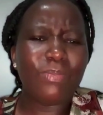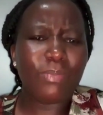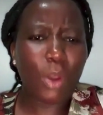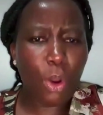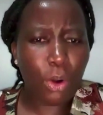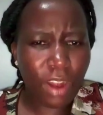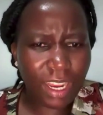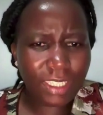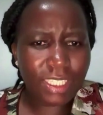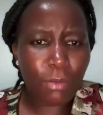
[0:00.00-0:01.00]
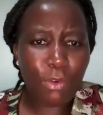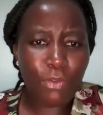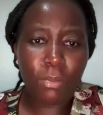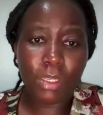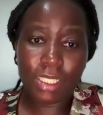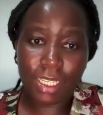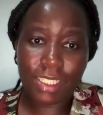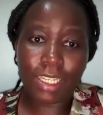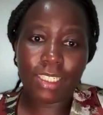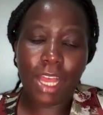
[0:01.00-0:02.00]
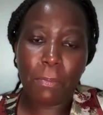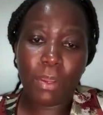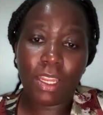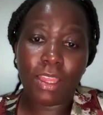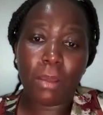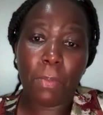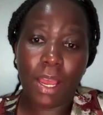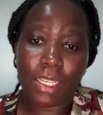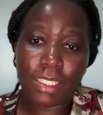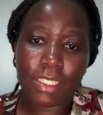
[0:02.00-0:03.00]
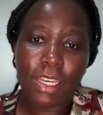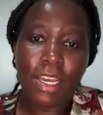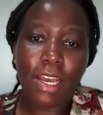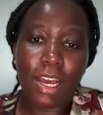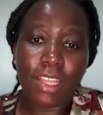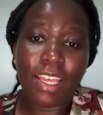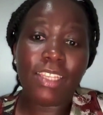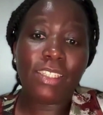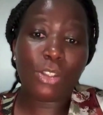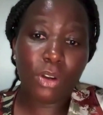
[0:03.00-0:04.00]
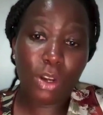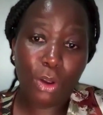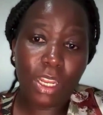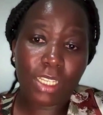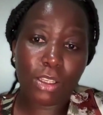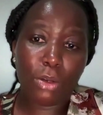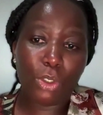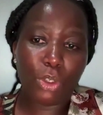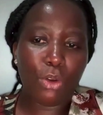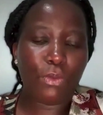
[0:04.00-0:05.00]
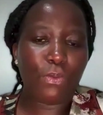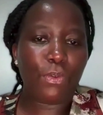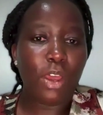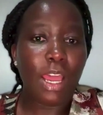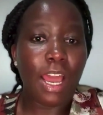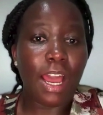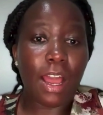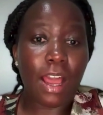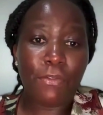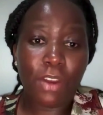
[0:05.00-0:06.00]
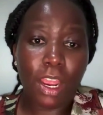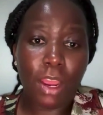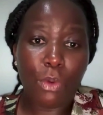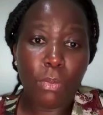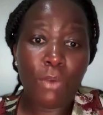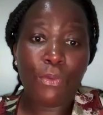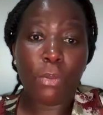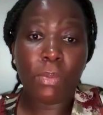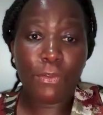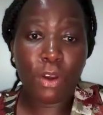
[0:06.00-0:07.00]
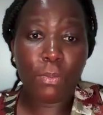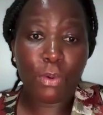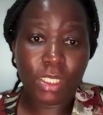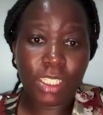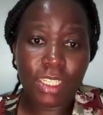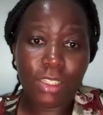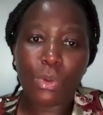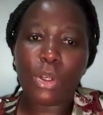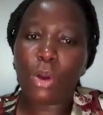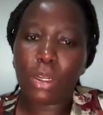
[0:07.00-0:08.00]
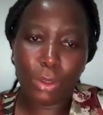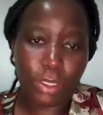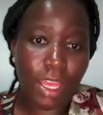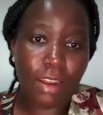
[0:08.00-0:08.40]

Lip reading: correct some of the mistakes that happened in the past, the historical exclusion of African women from different processes. We don't want to see a